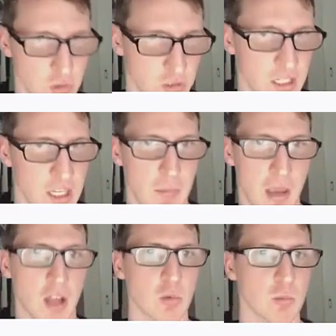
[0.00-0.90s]
You can
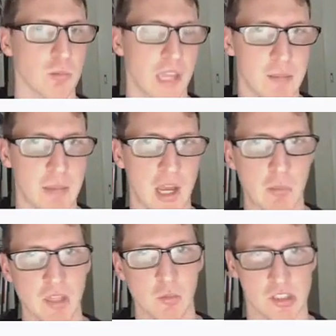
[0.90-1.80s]
email
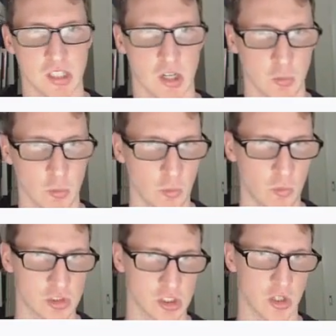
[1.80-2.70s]
me, which I
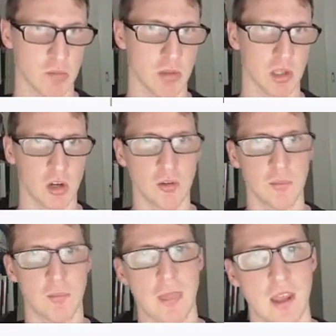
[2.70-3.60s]
will show you
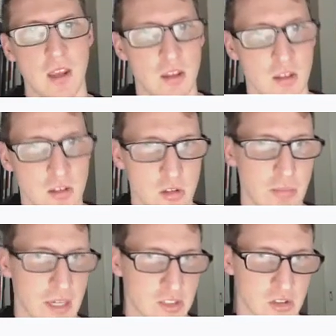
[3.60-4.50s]
below.
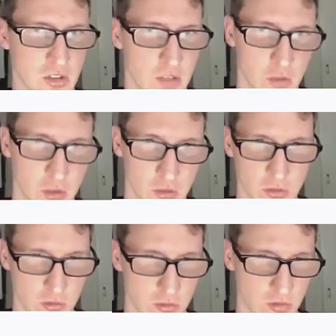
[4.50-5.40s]
Make sure if you
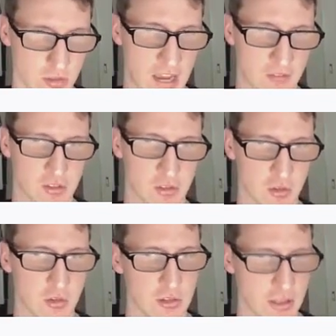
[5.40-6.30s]

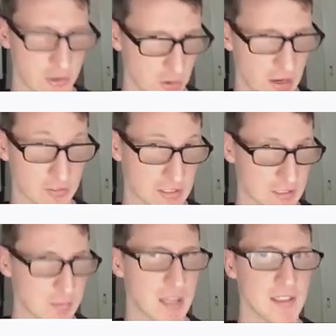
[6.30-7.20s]
do have to
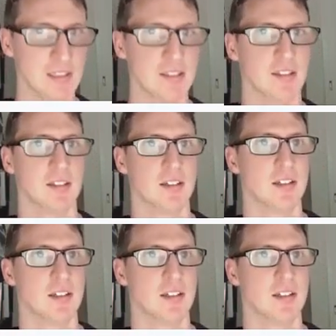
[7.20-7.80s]
click my link.